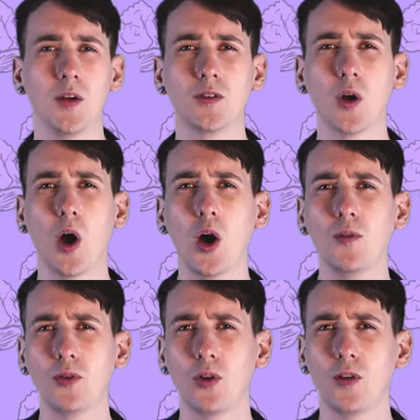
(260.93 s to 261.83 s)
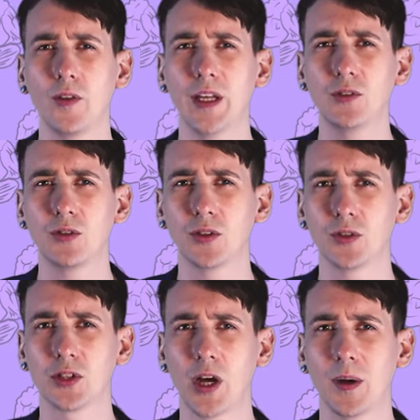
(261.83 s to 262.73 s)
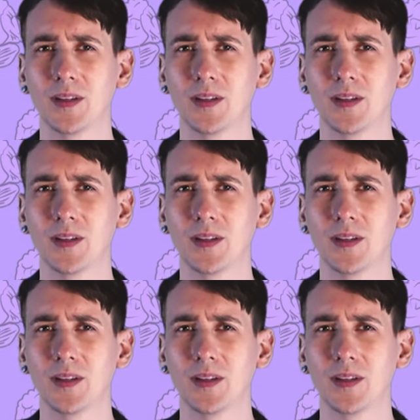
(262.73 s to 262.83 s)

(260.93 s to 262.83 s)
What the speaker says: So overall, these results show a